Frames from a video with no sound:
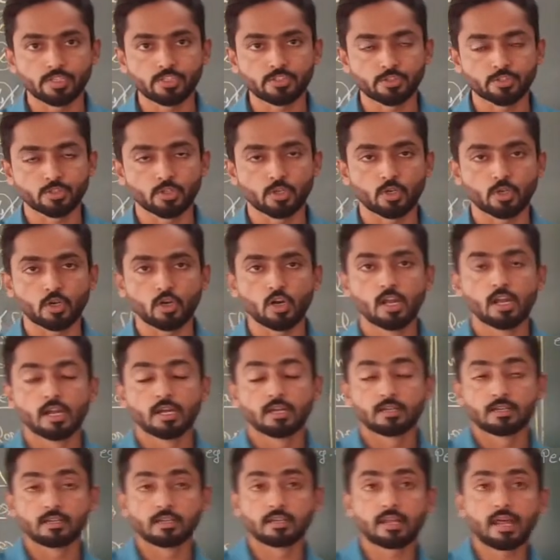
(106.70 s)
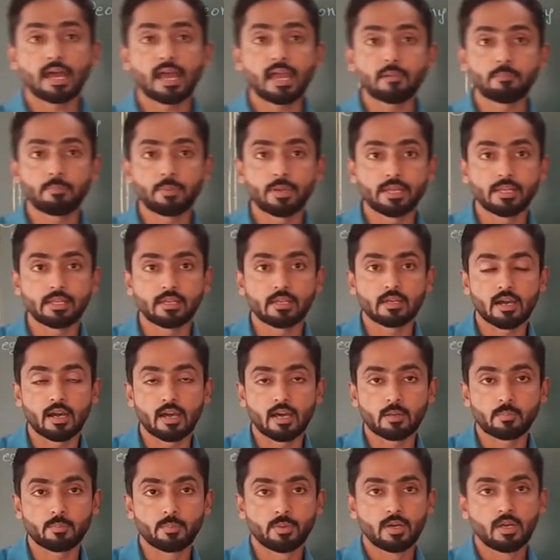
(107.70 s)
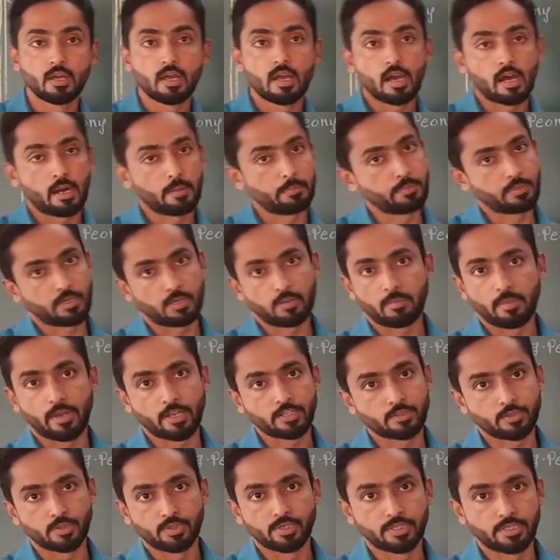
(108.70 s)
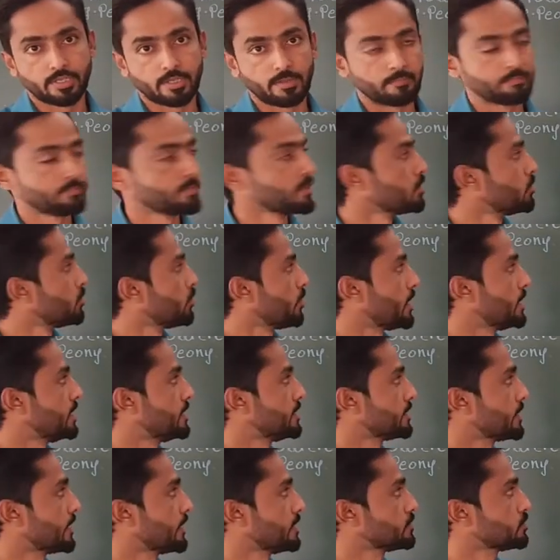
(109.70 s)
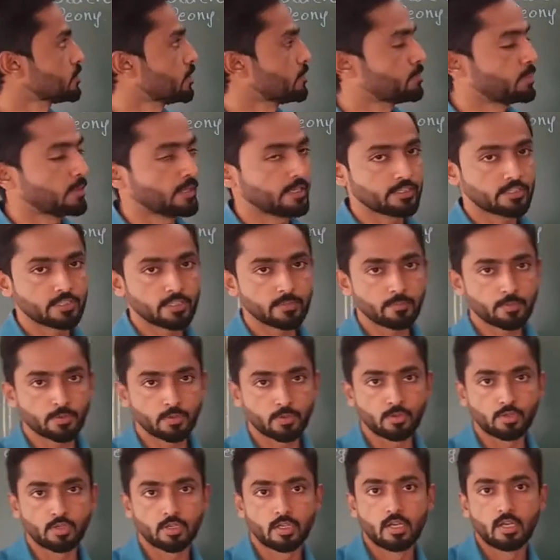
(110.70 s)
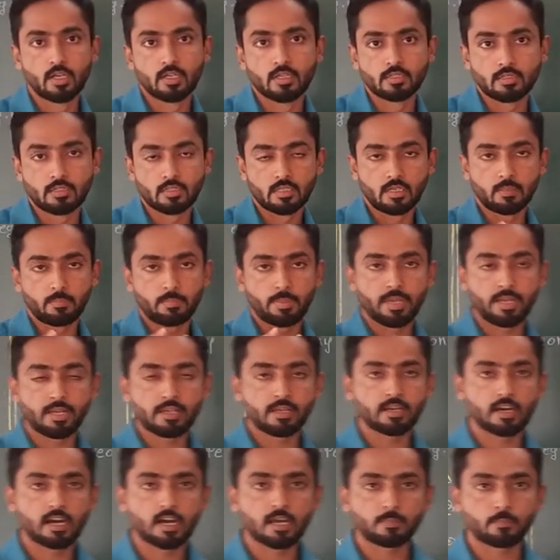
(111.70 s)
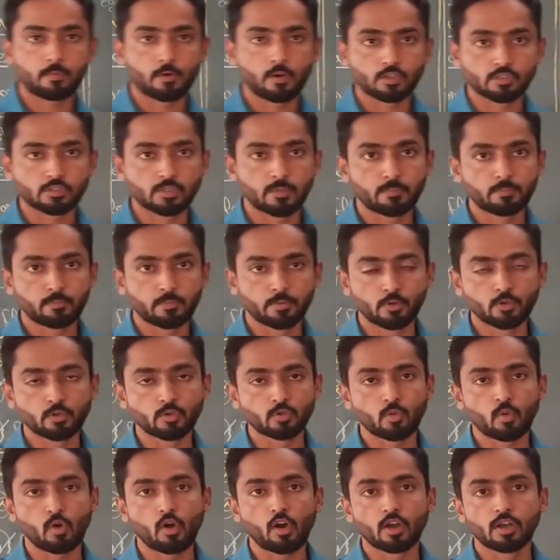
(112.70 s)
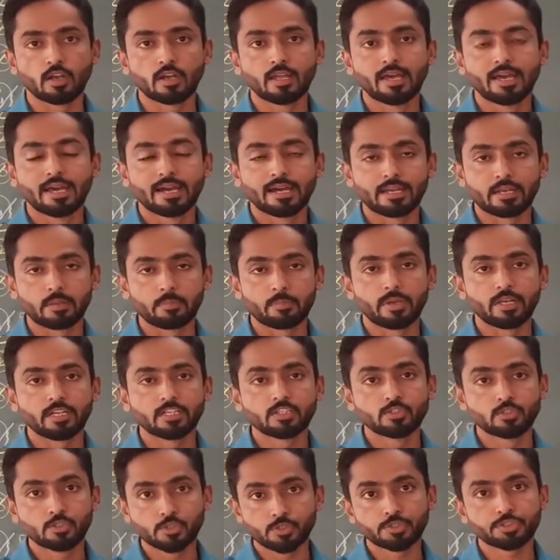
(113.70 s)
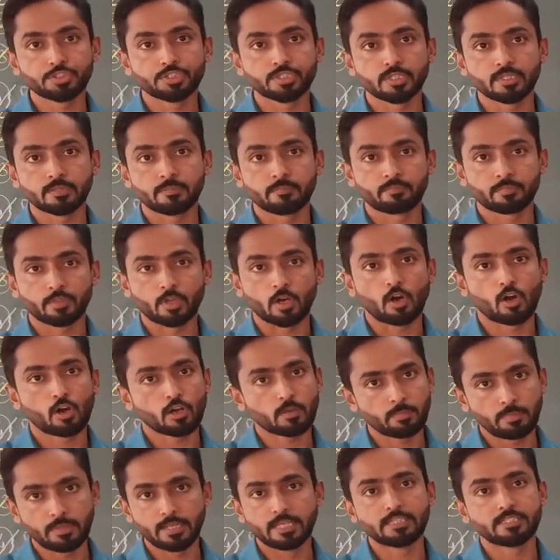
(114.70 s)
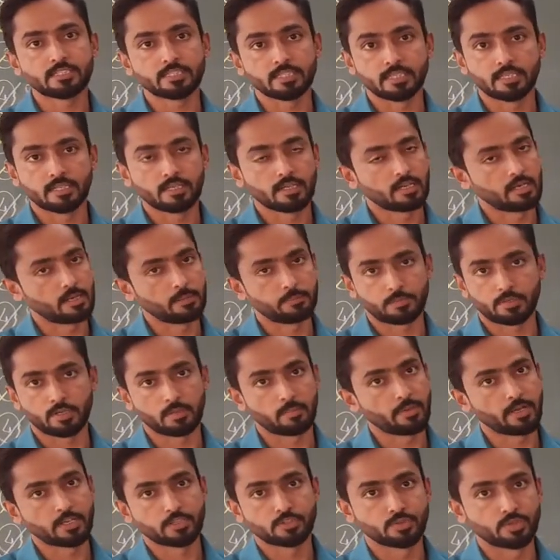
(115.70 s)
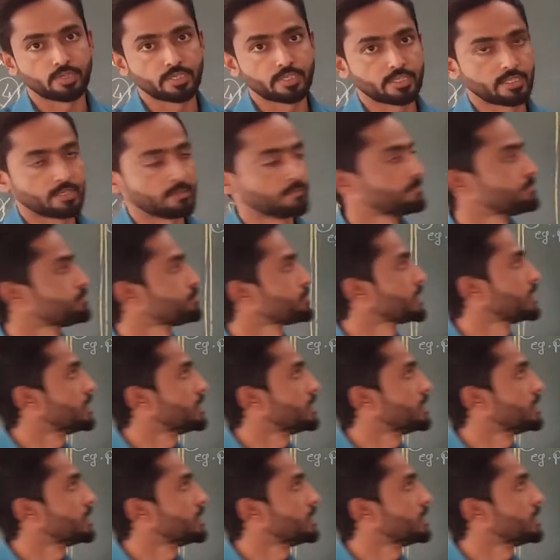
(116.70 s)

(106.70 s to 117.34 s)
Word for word: which show dry pericarp after maturity, while in case of fleshy fruit, the pericarp or the fruit wall remain juicy or fleshy after maturity.